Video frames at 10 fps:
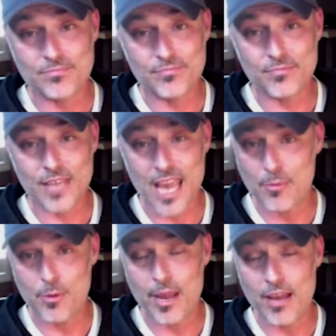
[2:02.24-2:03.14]

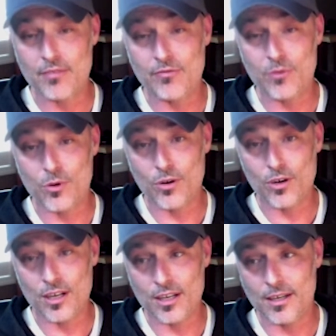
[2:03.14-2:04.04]
cameraman for
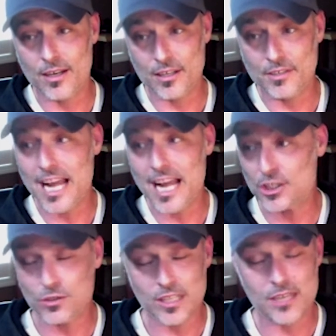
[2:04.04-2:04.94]
a
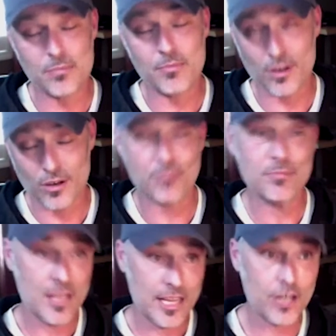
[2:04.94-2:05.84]
national or a
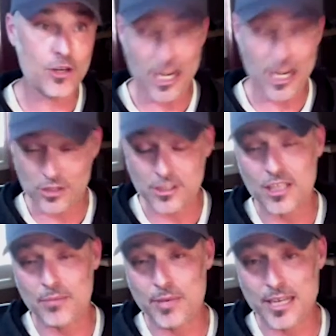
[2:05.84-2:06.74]
internationally
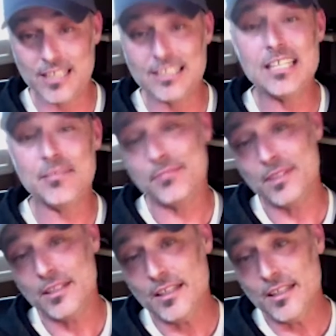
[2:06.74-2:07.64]
competing team.
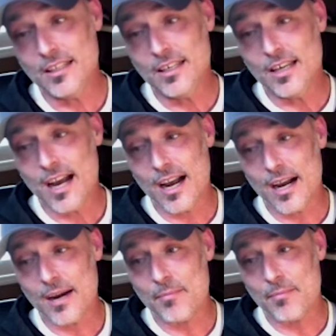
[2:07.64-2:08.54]

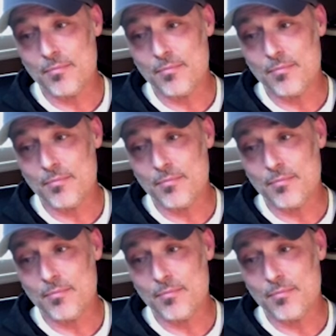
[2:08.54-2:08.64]
You